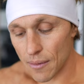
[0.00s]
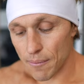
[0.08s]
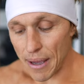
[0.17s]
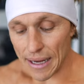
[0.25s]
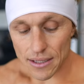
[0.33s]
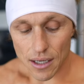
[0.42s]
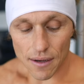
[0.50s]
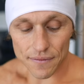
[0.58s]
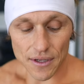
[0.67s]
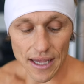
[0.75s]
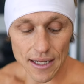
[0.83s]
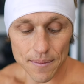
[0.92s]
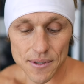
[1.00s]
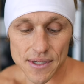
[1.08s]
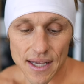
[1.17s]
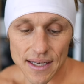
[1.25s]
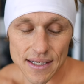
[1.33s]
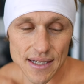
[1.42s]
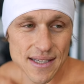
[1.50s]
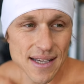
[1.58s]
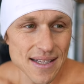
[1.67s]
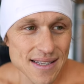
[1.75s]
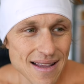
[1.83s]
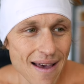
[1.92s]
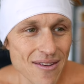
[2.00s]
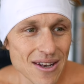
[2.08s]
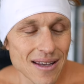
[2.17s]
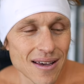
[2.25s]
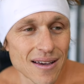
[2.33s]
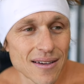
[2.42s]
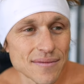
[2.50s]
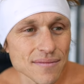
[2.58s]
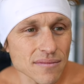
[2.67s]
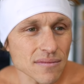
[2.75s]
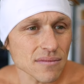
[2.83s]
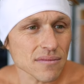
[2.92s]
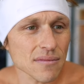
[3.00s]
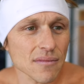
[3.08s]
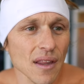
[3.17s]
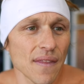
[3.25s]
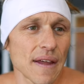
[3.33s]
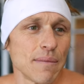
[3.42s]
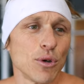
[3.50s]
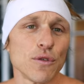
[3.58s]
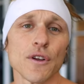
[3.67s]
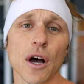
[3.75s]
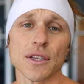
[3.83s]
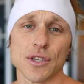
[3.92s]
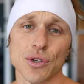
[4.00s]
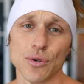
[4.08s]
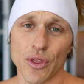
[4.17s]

Backed off to 80%, did a set of 7, then moved on to